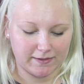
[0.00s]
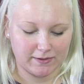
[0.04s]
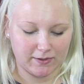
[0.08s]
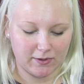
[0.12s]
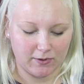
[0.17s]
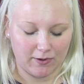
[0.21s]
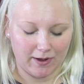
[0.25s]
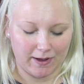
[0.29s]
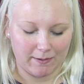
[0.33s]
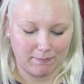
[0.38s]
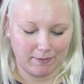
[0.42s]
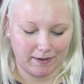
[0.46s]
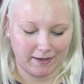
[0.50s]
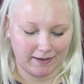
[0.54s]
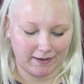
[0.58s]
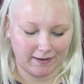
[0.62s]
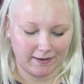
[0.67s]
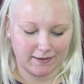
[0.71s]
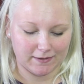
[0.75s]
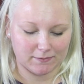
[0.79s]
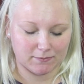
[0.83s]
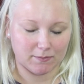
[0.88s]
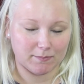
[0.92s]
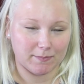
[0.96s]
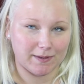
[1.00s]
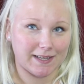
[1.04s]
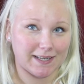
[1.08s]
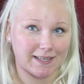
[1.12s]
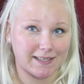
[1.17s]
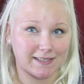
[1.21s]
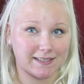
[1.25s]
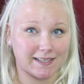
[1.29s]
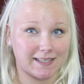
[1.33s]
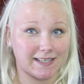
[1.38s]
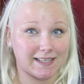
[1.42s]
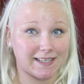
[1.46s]
so I picked this one
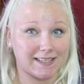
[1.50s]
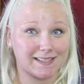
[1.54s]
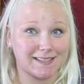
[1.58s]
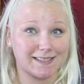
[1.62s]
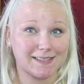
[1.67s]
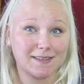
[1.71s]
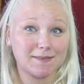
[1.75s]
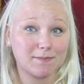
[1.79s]
because it is